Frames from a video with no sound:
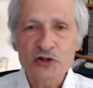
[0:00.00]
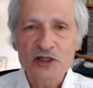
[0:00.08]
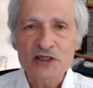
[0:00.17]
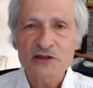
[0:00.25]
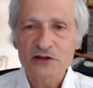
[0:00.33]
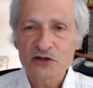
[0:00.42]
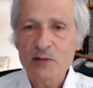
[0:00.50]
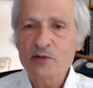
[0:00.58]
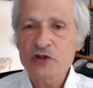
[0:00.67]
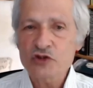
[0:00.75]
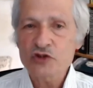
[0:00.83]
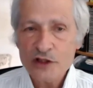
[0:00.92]
is a
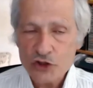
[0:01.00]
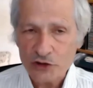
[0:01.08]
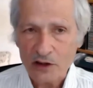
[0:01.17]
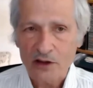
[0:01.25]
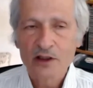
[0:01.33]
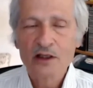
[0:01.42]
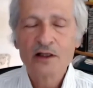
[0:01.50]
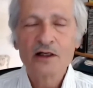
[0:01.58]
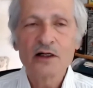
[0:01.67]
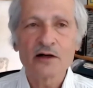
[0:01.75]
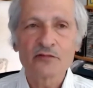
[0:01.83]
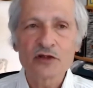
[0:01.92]
demonstration
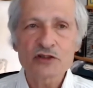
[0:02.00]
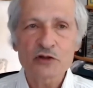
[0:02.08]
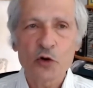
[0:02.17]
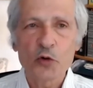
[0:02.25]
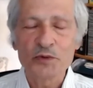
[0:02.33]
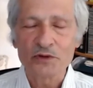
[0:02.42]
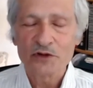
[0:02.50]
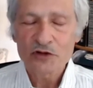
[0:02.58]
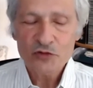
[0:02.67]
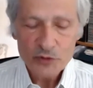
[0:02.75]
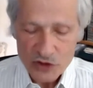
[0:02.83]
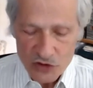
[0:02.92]
of this openness,
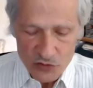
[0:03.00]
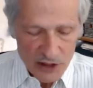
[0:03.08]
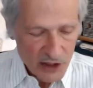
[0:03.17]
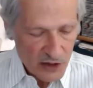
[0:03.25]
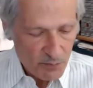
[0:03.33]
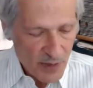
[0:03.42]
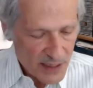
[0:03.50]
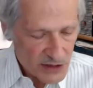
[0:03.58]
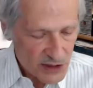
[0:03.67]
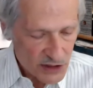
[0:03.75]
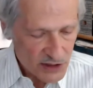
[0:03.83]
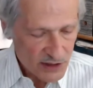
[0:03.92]
which is really the
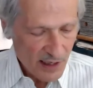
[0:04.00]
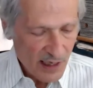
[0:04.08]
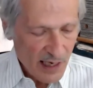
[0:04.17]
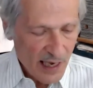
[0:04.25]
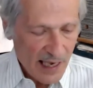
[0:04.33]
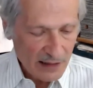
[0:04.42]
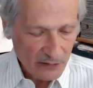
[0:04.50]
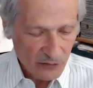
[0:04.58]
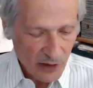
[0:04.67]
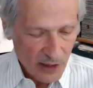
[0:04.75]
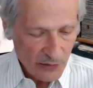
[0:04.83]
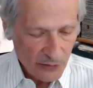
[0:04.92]
basis and
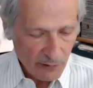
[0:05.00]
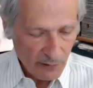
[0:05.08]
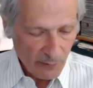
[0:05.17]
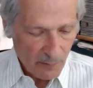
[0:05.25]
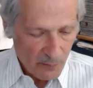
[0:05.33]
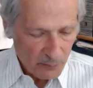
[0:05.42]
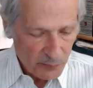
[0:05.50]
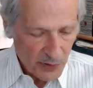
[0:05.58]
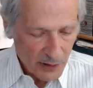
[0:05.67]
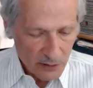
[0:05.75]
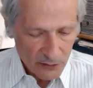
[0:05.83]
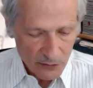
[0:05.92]
the
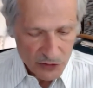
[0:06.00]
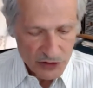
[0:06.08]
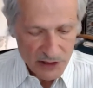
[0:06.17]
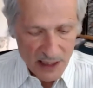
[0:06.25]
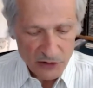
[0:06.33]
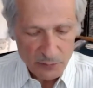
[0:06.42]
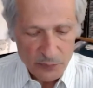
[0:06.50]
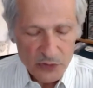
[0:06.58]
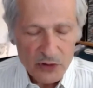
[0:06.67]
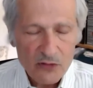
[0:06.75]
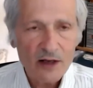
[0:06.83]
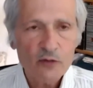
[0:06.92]
pillars and the
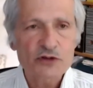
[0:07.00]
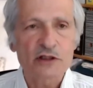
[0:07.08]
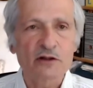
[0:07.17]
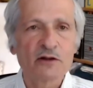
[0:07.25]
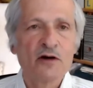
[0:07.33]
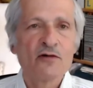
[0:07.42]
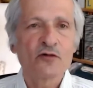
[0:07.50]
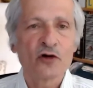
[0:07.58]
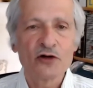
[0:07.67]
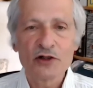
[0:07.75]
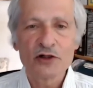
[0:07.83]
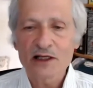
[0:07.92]
prerequisite for
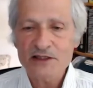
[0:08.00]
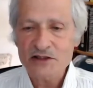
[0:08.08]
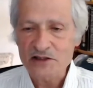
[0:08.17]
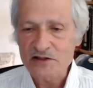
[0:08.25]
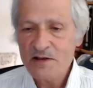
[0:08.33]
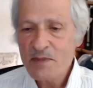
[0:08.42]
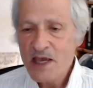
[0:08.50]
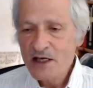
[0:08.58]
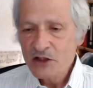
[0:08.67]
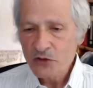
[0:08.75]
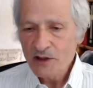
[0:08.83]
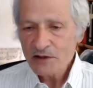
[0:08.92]
learning lessons.
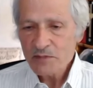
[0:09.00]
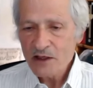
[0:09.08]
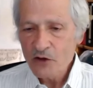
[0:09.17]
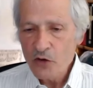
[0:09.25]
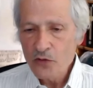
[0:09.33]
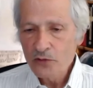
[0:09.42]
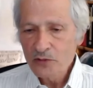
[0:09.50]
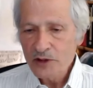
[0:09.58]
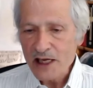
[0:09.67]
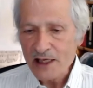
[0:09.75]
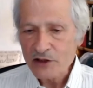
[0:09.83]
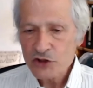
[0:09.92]
So let me go
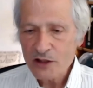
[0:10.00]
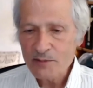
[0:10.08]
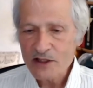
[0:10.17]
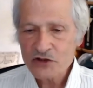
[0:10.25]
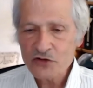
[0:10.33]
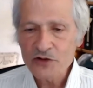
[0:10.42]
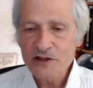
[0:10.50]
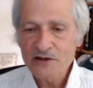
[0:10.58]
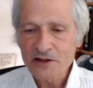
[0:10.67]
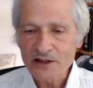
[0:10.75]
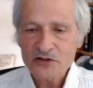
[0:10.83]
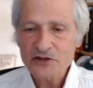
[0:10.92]
and share my screen
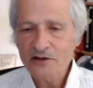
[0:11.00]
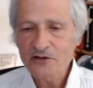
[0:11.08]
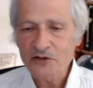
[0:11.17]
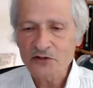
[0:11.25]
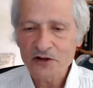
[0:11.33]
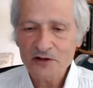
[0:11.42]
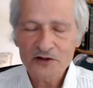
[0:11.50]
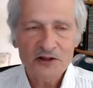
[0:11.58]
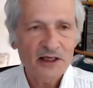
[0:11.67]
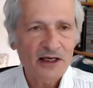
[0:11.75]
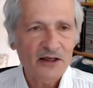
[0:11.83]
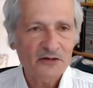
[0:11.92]
and start the talk
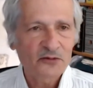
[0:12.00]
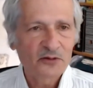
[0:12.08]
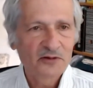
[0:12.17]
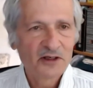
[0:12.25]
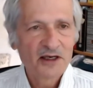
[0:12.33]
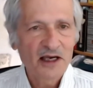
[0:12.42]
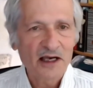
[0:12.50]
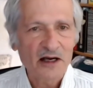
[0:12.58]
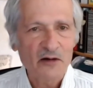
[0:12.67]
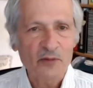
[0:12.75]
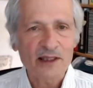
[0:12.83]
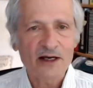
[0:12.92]
as uh,
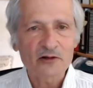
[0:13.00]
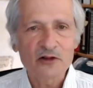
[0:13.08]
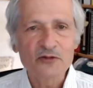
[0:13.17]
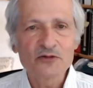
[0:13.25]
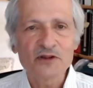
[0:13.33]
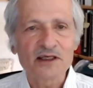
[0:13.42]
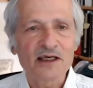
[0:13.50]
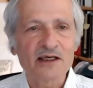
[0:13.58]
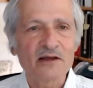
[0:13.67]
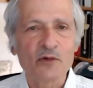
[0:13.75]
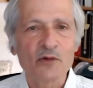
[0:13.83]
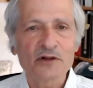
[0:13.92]
without losing any
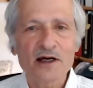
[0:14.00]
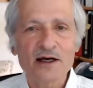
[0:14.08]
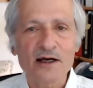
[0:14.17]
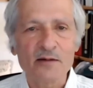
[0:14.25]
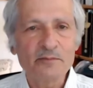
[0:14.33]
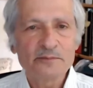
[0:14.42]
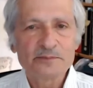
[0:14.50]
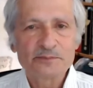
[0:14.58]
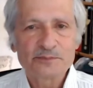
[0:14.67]
more time.